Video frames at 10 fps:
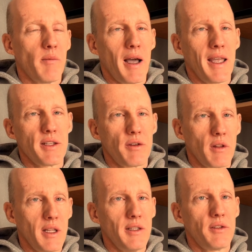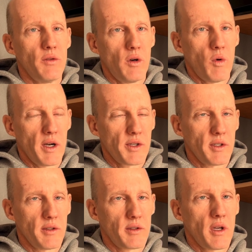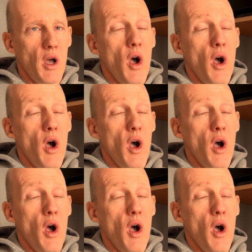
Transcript: by answering these two questions.